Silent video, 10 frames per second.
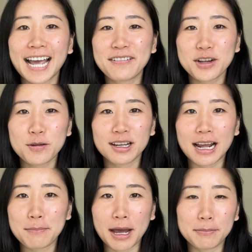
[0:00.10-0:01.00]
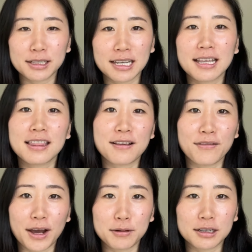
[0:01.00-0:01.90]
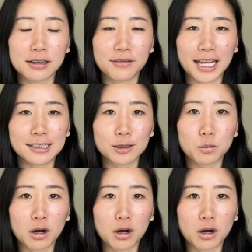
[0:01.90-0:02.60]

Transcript: everyone, I'm Emily, the founder of Asian